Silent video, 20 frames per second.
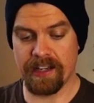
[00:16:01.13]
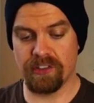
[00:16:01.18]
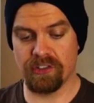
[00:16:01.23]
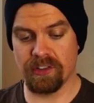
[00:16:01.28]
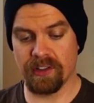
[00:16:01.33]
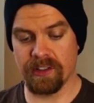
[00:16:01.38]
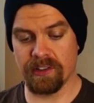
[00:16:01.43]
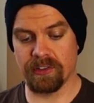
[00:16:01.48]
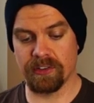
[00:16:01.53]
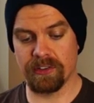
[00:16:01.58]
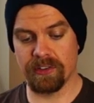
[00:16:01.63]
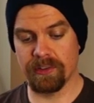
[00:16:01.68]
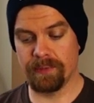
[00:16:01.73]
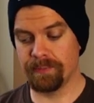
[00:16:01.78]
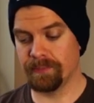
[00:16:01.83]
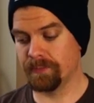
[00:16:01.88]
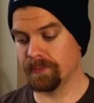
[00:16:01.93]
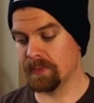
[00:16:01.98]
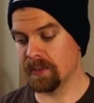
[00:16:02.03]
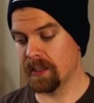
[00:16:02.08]
I just
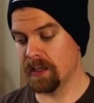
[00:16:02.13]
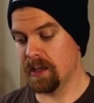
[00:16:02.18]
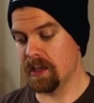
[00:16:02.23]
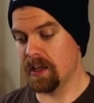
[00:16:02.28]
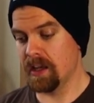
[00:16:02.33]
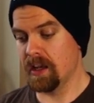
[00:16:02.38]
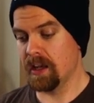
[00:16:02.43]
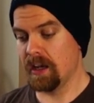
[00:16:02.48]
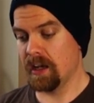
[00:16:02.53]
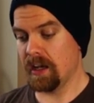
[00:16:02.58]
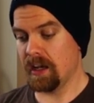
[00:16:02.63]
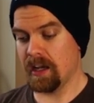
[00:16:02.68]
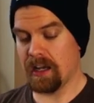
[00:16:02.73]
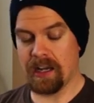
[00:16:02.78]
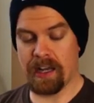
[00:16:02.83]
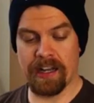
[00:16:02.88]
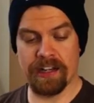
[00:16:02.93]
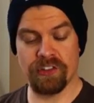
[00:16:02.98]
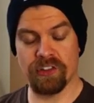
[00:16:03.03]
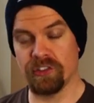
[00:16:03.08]

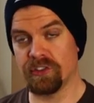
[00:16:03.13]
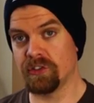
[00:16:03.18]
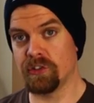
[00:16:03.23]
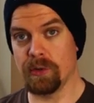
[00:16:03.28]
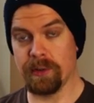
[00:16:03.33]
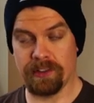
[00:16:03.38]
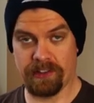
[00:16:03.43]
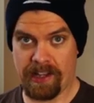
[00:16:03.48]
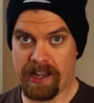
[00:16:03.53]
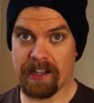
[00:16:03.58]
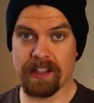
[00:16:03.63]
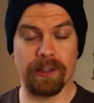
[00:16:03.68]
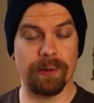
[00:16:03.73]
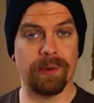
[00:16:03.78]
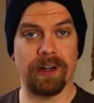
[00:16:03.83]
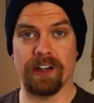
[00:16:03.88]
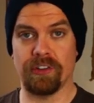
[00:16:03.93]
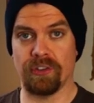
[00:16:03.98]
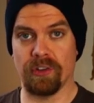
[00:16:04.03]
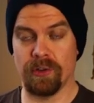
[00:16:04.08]
do exactly
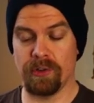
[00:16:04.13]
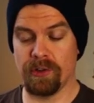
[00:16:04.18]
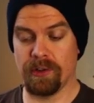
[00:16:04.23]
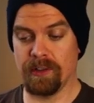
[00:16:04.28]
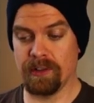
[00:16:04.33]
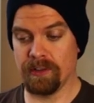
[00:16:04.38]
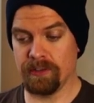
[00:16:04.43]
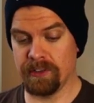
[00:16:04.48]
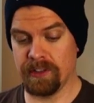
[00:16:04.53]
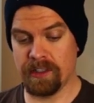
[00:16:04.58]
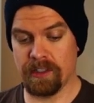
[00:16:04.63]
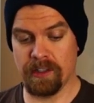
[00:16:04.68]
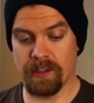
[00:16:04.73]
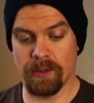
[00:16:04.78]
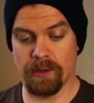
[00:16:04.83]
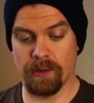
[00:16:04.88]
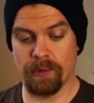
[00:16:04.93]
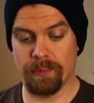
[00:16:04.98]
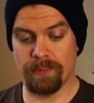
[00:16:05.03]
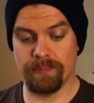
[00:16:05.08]
what I showed you on the
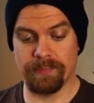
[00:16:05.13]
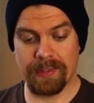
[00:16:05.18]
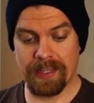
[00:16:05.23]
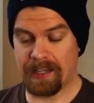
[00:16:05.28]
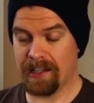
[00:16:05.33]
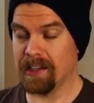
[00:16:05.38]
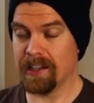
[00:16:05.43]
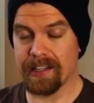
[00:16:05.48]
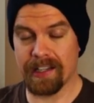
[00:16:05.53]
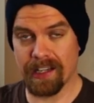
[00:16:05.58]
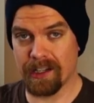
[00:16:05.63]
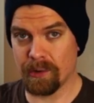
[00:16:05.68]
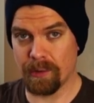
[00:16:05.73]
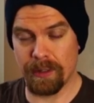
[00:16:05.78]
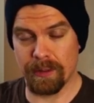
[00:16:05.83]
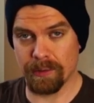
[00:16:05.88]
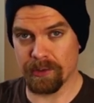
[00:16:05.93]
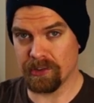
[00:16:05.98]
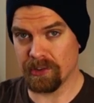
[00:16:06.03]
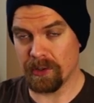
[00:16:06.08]
video and I get
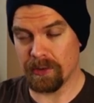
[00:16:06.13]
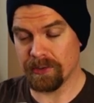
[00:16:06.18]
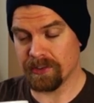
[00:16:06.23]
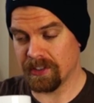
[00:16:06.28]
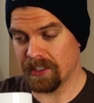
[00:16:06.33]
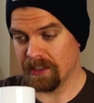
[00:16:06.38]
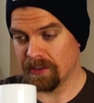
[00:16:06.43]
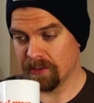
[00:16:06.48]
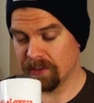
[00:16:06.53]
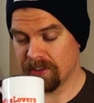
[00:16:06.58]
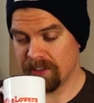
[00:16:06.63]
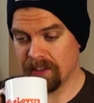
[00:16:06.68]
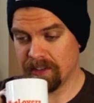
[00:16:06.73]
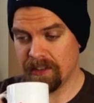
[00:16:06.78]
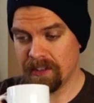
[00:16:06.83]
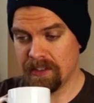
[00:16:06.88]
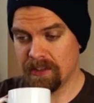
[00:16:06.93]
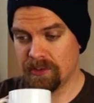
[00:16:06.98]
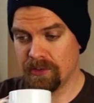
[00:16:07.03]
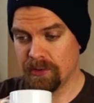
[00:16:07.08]
great results. I don't see
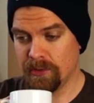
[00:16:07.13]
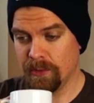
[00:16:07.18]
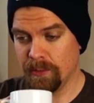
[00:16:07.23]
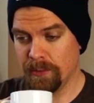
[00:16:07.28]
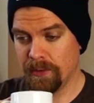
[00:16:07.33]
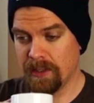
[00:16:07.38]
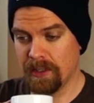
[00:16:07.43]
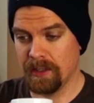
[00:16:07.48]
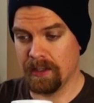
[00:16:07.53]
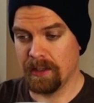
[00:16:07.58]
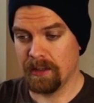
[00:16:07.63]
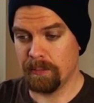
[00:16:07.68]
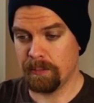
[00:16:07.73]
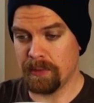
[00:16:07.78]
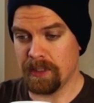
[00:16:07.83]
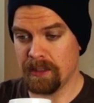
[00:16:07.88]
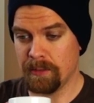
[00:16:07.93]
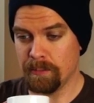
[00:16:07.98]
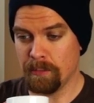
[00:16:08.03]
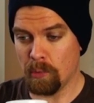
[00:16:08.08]
a need to
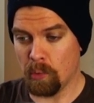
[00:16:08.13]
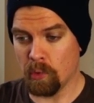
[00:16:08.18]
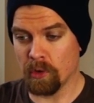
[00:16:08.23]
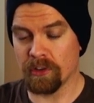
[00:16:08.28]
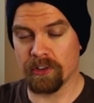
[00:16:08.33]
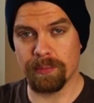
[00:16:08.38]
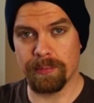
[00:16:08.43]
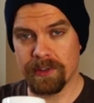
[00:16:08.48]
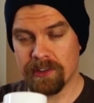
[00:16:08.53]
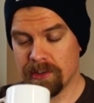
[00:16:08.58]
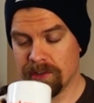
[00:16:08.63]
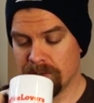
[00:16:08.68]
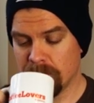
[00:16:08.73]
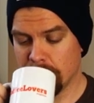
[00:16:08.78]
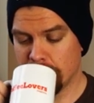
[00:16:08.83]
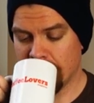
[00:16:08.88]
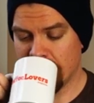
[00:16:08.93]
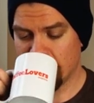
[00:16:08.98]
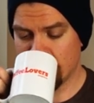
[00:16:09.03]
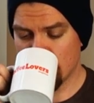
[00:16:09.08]
be more
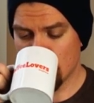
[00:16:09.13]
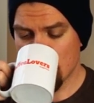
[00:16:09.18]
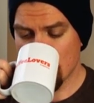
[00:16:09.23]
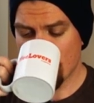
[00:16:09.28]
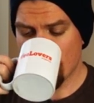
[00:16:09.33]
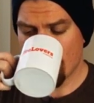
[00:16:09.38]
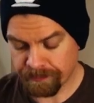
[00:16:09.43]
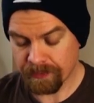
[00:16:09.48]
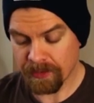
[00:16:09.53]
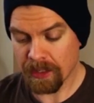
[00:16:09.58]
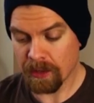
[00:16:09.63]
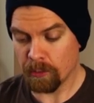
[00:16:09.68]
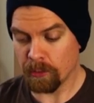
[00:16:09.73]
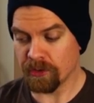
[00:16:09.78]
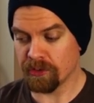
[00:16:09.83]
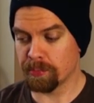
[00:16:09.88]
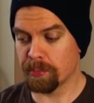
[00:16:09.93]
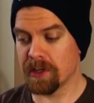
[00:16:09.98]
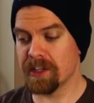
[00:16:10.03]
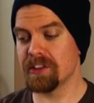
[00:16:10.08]
specific about it.
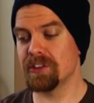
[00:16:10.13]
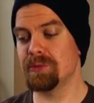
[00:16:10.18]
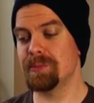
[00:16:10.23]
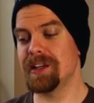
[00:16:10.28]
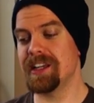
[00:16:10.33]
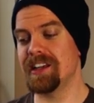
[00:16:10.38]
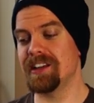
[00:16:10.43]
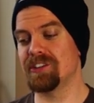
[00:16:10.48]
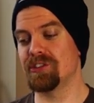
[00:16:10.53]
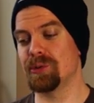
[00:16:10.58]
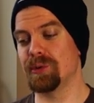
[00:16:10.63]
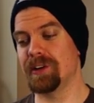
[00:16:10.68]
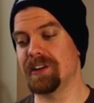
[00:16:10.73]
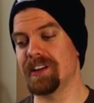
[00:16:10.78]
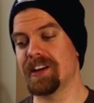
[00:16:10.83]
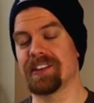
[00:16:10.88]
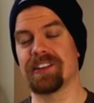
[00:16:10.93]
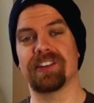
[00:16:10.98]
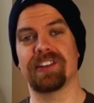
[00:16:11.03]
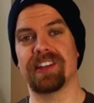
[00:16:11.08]
Which brings me to
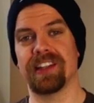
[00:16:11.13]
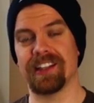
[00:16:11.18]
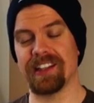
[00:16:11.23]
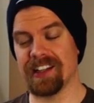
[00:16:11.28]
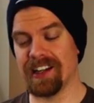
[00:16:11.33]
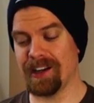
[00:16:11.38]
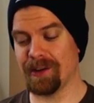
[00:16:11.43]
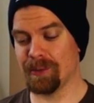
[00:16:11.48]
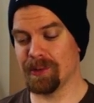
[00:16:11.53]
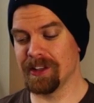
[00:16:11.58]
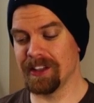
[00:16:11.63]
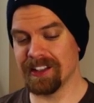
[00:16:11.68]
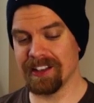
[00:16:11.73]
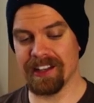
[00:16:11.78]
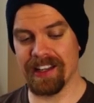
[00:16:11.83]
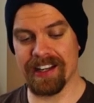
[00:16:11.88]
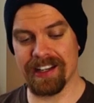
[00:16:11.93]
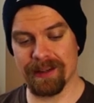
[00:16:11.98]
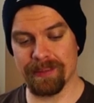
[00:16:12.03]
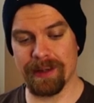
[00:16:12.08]
another thing that I really
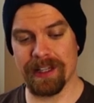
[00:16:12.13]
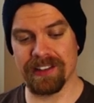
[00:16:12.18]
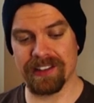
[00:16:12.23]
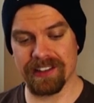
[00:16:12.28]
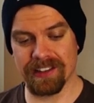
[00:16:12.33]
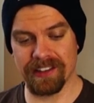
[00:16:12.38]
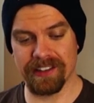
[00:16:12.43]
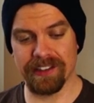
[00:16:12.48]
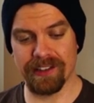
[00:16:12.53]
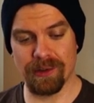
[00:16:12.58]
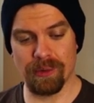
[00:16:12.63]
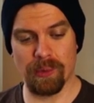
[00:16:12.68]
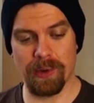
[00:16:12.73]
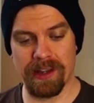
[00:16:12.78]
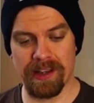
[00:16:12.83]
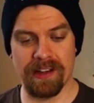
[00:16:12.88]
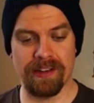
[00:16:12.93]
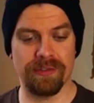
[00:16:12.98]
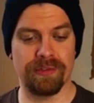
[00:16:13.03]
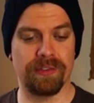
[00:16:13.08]
like about the Kalita
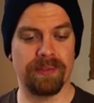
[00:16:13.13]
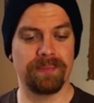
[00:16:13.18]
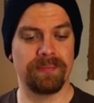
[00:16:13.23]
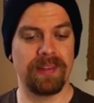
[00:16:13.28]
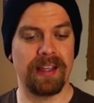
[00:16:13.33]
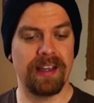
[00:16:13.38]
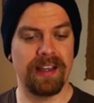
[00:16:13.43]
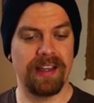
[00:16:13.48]
Wave,